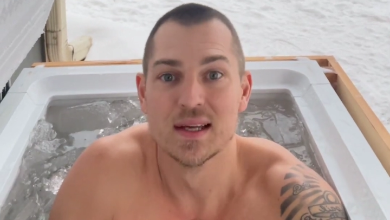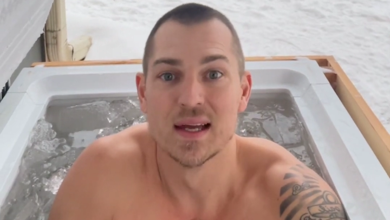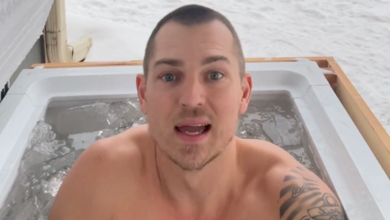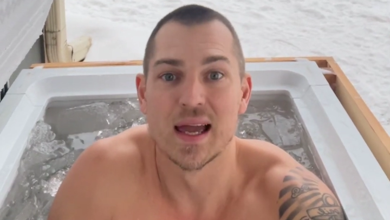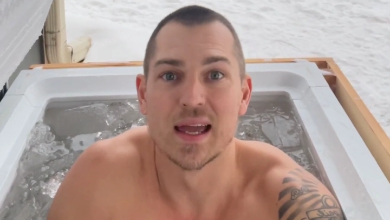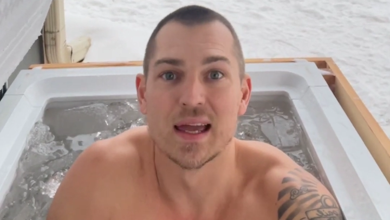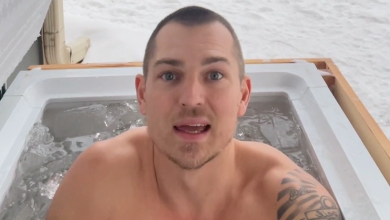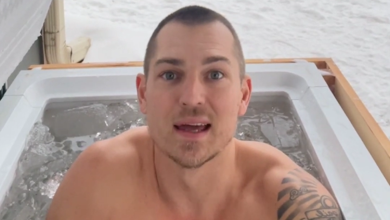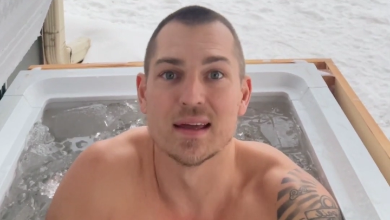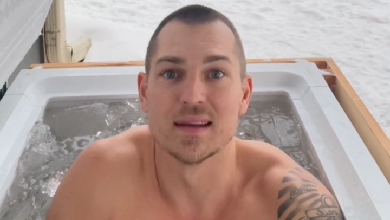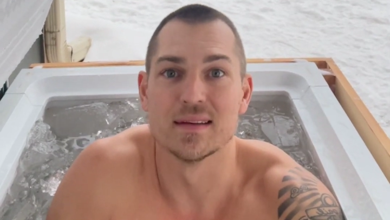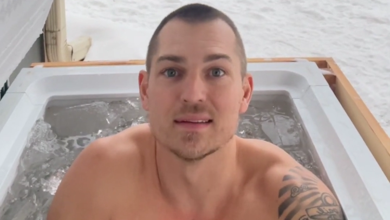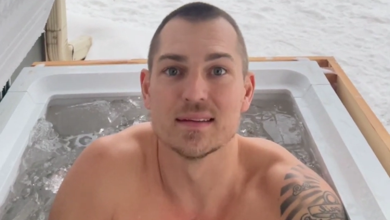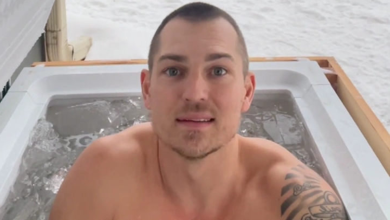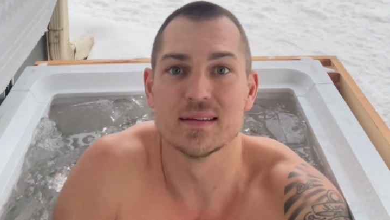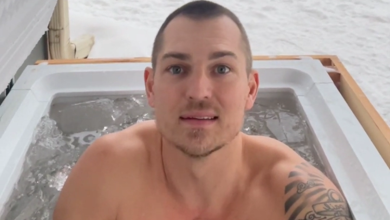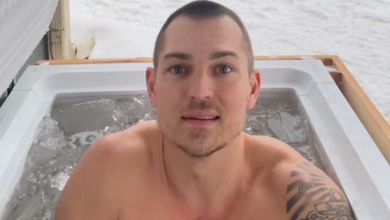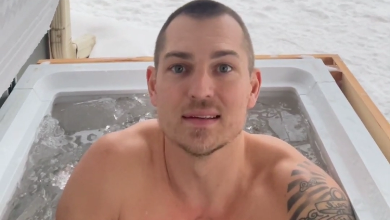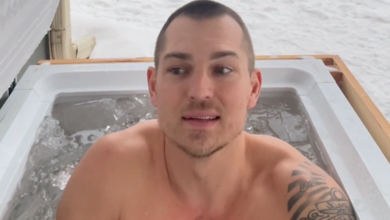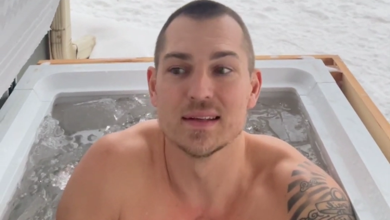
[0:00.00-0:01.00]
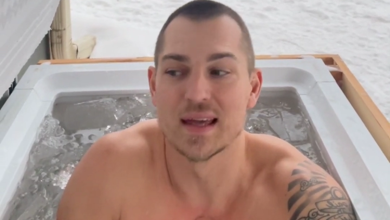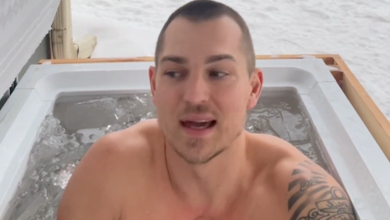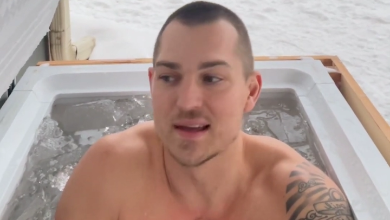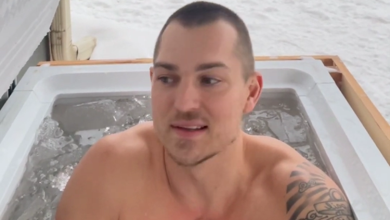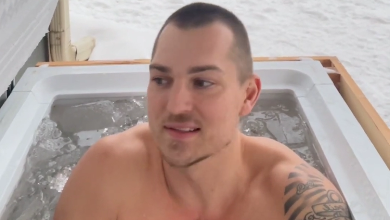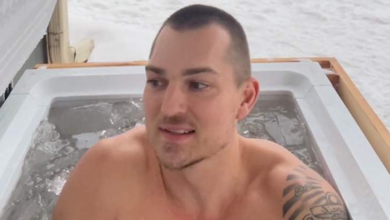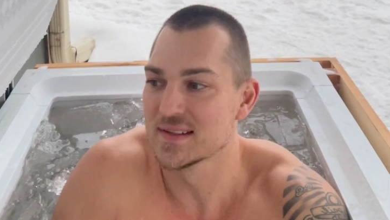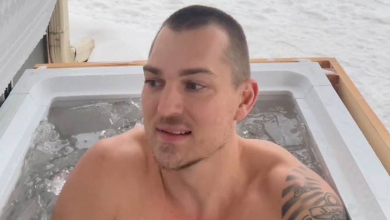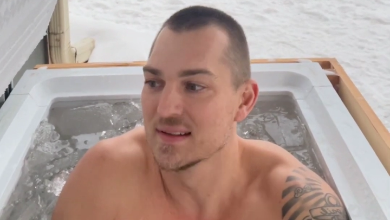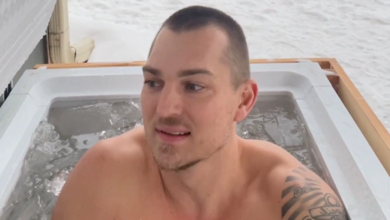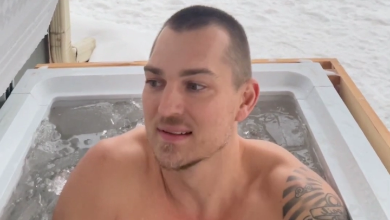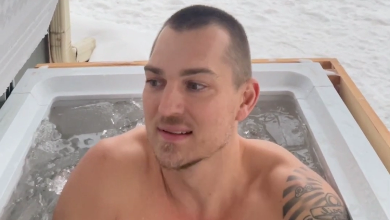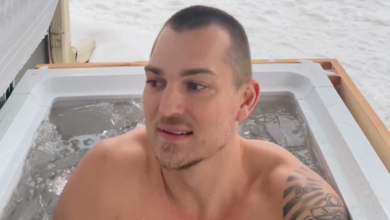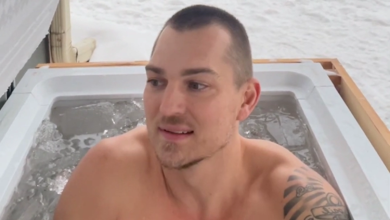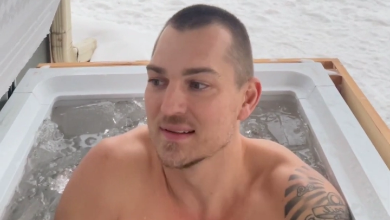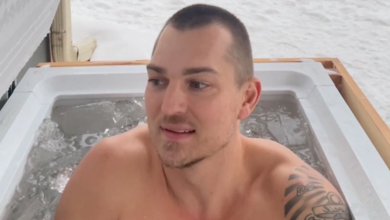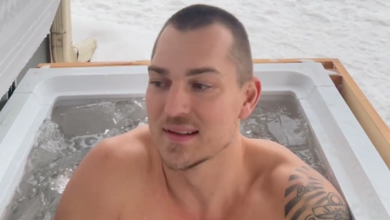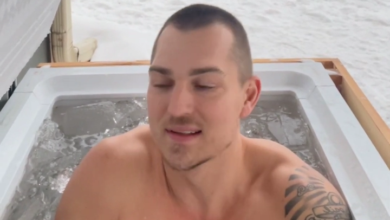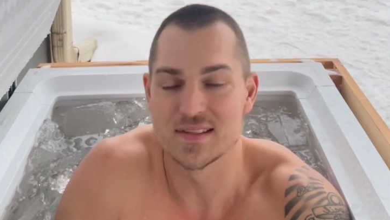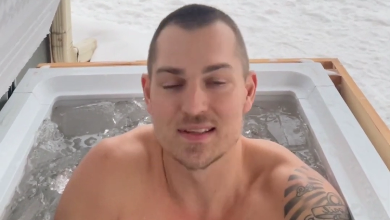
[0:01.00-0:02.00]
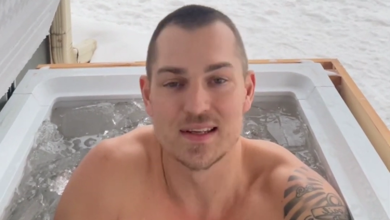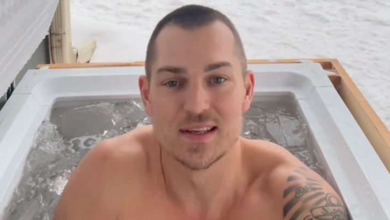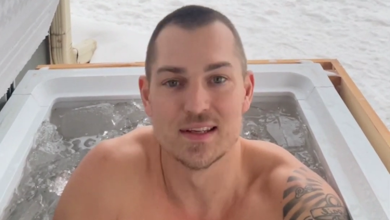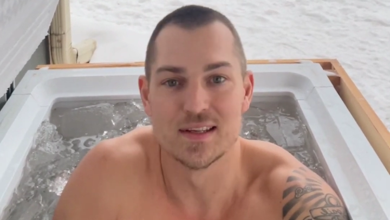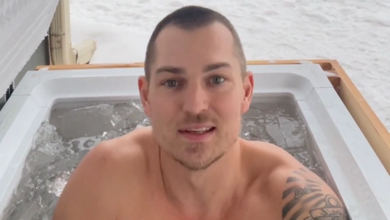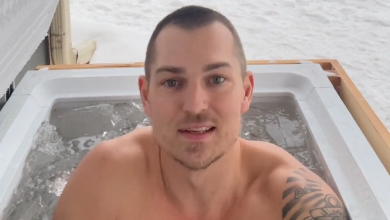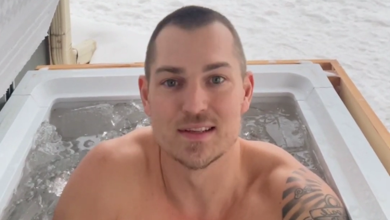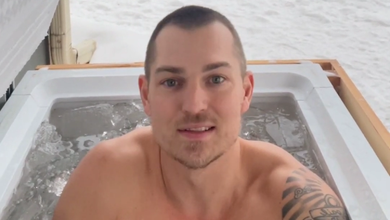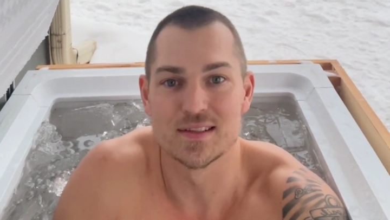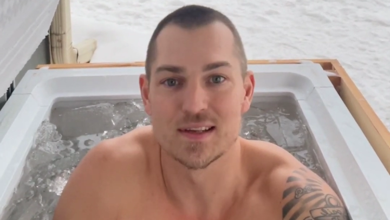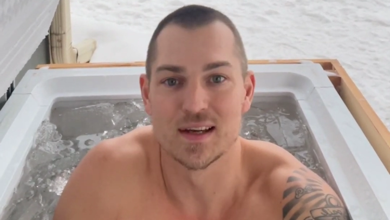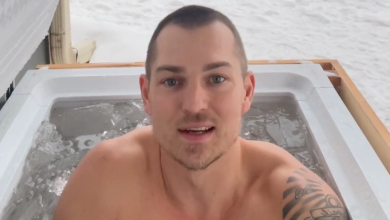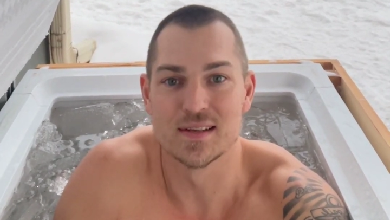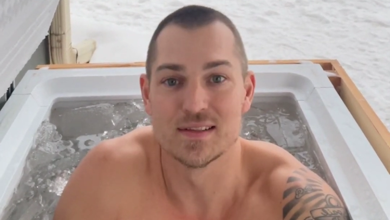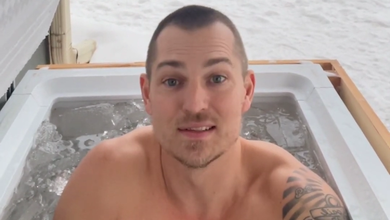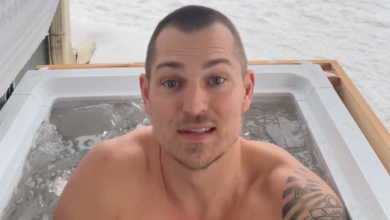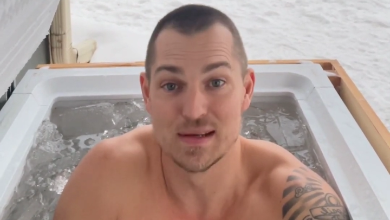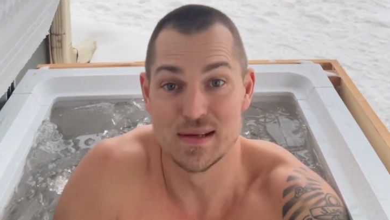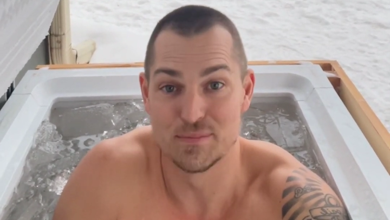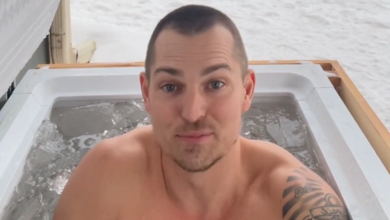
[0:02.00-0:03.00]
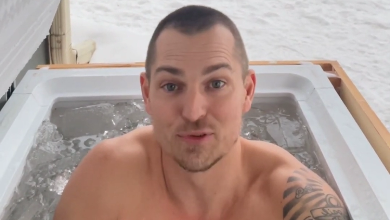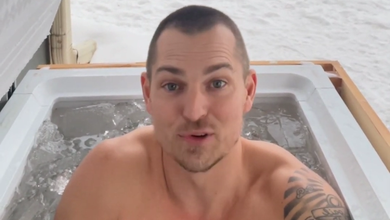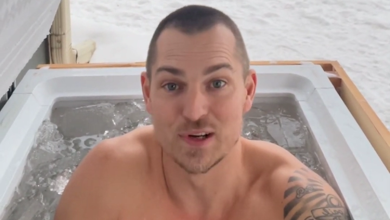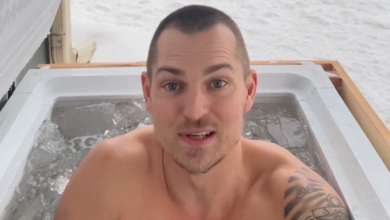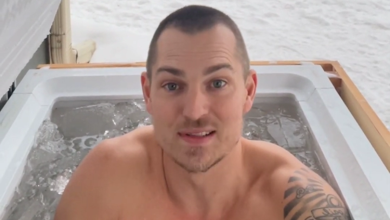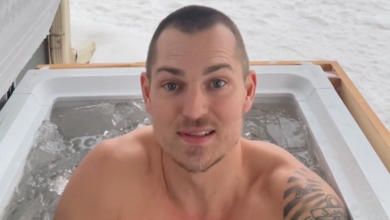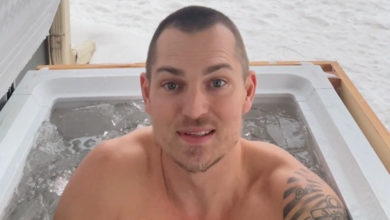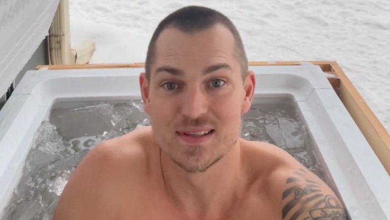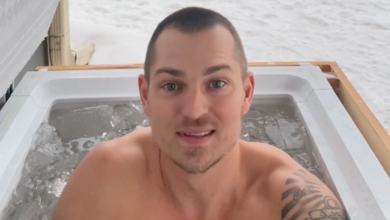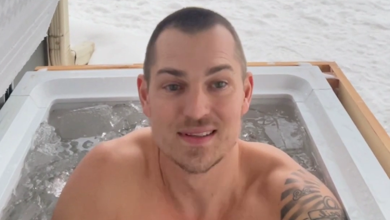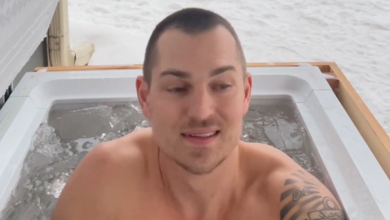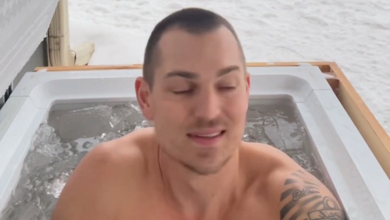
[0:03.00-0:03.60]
and yes, this is a deep freeze.